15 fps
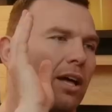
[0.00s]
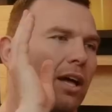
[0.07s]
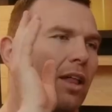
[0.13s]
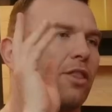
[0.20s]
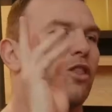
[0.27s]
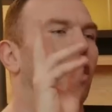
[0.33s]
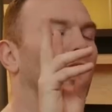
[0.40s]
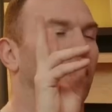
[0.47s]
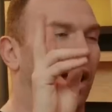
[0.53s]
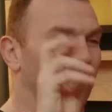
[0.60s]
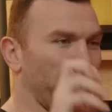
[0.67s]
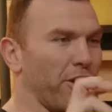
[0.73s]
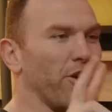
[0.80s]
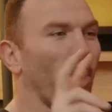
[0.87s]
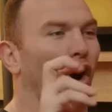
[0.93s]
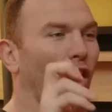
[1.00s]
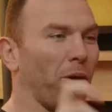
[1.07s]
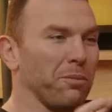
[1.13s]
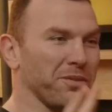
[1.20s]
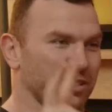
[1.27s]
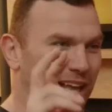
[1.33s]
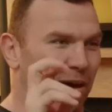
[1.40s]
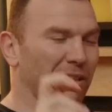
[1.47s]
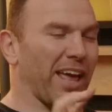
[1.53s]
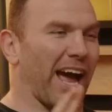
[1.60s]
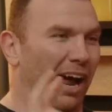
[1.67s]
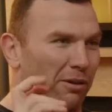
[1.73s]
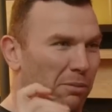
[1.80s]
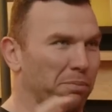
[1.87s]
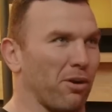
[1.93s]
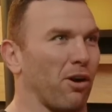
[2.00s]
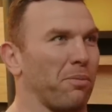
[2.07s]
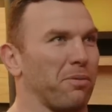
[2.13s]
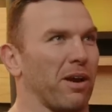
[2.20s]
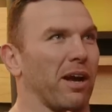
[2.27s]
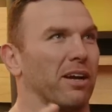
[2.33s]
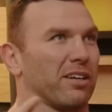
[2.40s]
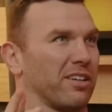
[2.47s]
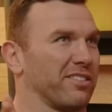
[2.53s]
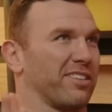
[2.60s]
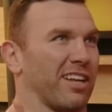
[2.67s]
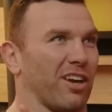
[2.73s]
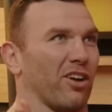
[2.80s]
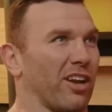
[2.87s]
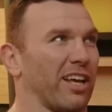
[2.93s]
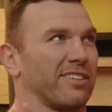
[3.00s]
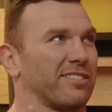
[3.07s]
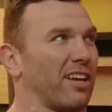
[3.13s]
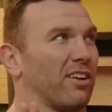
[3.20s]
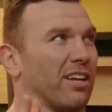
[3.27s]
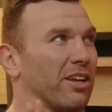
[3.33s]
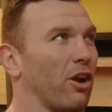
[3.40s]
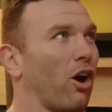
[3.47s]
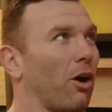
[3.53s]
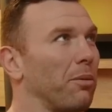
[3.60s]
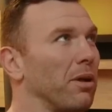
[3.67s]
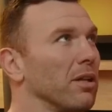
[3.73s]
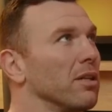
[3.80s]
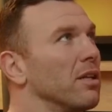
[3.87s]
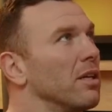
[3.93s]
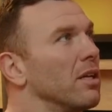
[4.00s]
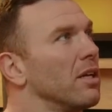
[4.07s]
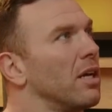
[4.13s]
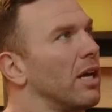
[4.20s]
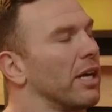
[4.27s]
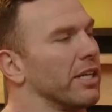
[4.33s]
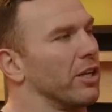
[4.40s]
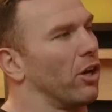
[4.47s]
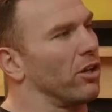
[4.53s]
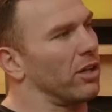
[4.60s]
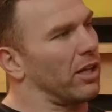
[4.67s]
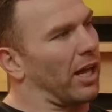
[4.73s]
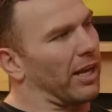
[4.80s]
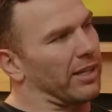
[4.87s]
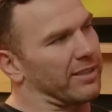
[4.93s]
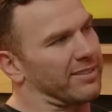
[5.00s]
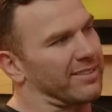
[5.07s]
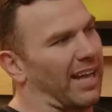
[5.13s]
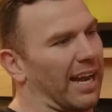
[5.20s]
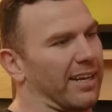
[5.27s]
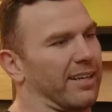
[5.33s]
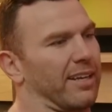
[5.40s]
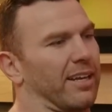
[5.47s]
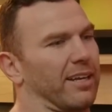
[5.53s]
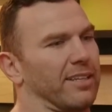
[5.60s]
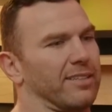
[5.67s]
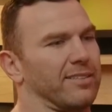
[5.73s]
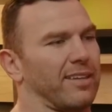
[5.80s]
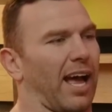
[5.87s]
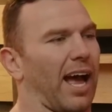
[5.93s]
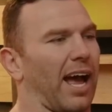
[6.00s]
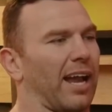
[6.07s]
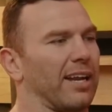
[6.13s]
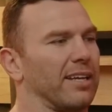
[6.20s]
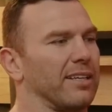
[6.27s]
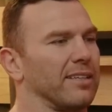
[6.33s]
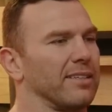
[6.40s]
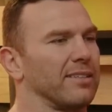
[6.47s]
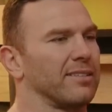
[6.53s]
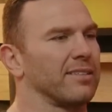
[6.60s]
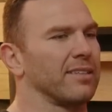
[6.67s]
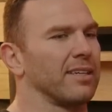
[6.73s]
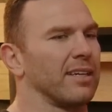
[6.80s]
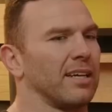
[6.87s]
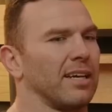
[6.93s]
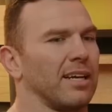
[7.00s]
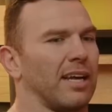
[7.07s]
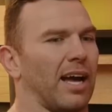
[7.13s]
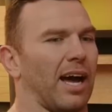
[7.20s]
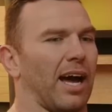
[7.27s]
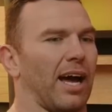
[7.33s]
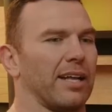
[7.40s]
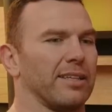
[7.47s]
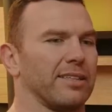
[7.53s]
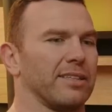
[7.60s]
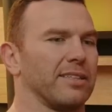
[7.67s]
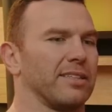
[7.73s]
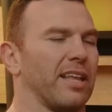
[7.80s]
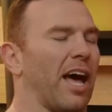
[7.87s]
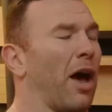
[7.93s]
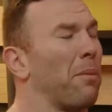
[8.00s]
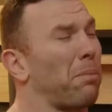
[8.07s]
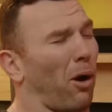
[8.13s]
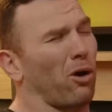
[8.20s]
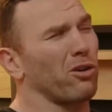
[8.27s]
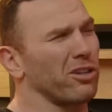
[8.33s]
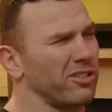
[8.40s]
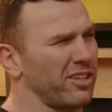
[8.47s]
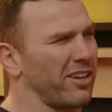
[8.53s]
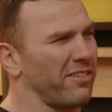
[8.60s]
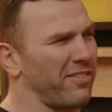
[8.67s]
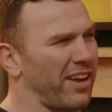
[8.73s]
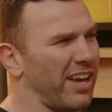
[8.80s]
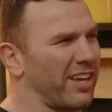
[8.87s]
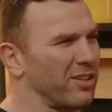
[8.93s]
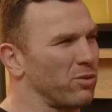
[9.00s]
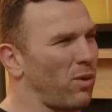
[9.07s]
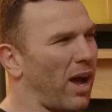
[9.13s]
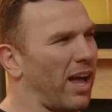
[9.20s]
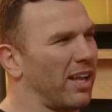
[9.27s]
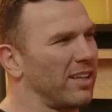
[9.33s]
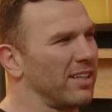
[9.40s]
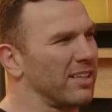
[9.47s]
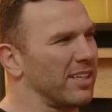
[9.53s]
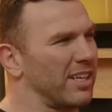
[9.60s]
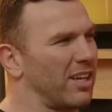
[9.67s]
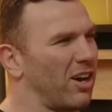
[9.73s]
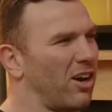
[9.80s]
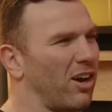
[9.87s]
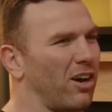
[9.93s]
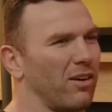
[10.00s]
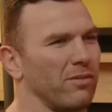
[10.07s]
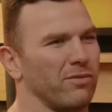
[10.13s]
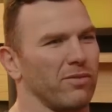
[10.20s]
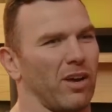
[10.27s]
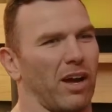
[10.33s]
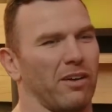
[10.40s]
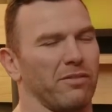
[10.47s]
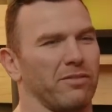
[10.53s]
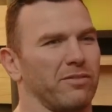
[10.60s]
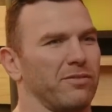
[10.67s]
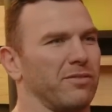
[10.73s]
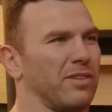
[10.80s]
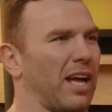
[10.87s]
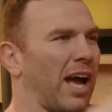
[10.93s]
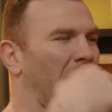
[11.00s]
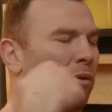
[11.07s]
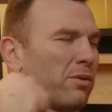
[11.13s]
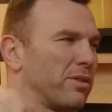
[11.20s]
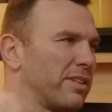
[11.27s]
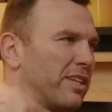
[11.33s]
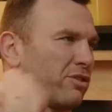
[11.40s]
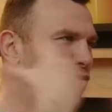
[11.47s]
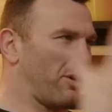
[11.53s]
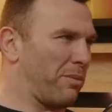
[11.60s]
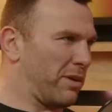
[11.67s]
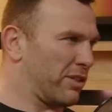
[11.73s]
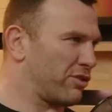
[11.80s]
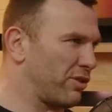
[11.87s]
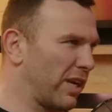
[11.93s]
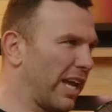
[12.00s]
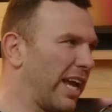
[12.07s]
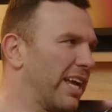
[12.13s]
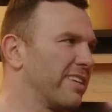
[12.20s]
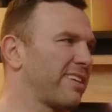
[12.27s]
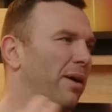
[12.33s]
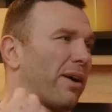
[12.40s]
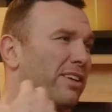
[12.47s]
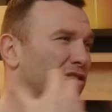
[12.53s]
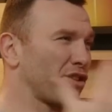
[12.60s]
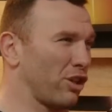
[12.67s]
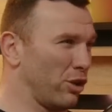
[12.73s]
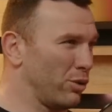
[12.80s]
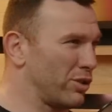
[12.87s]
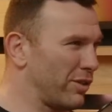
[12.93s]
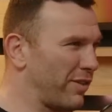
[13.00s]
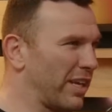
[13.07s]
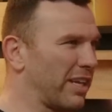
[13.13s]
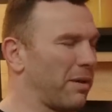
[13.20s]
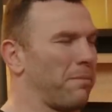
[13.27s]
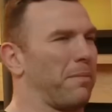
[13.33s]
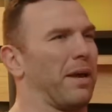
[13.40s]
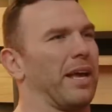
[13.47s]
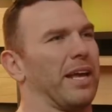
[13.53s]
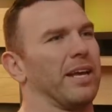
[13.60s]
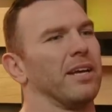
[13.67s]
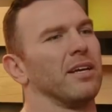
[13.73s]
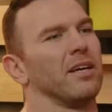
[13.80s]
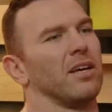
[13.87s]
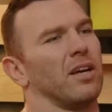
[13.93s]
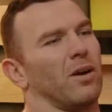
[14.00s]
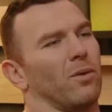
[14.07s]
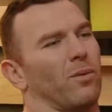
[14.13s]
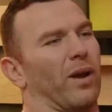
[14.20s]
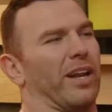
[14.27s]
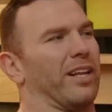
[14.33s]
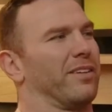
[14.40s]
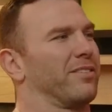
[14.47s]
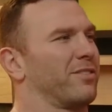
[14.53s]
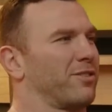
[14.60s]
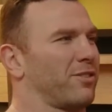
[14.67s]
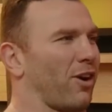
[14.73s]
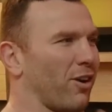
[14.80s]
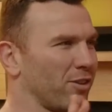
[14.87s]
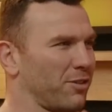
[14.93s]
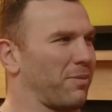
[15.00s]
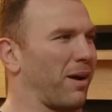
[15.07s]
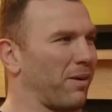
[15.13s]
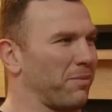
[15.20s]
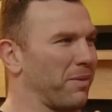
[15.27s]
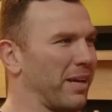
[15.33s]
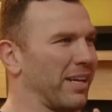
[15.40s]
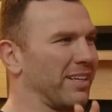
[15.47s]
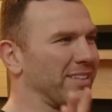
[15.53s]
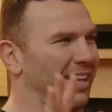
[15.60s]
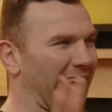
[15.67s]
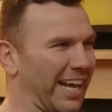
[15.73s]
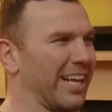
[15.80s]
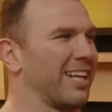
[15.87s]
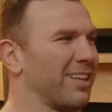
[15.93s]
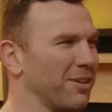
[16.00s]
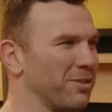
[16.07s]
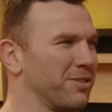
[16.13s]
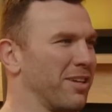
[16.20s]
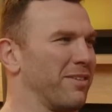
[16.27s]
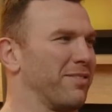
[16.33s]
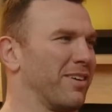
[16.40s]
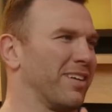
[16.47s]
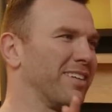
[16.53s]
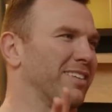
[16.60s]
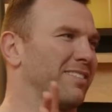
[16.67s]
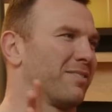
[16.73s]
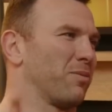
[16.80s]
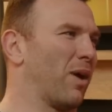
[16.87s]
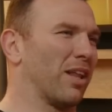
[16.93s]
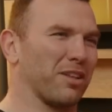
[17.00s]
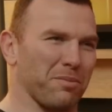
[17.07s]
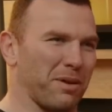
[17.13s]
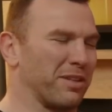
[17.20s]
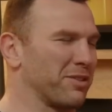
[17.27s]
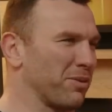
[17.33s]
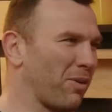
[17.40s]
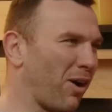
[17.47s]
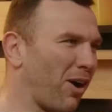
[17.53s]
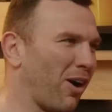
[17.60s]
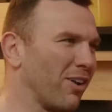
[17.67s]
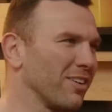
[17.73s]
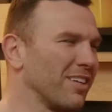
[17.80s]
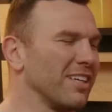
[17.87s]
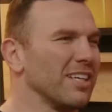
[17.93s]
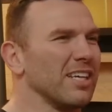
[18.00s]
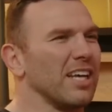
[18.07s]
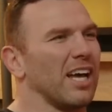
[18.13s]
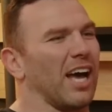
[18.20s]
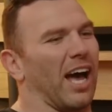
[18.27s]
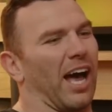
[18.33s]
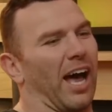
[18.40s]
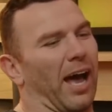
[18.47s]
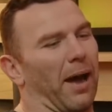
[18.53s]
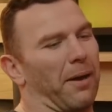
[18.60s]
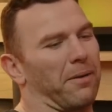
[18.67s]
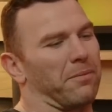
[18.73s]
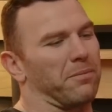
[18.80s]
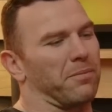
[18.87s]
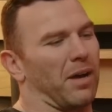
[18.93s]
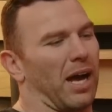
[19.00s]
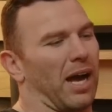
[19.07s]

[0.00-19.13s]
the the norms now they are appropriate because they're not necessarily normal. You know, and standards and the hypocrisy of it as well, mm. you know, of, of how discriminatory it is, how exclusive it can be yeah. when it talks about being inclusive and welcoming to all. Yeah. Um,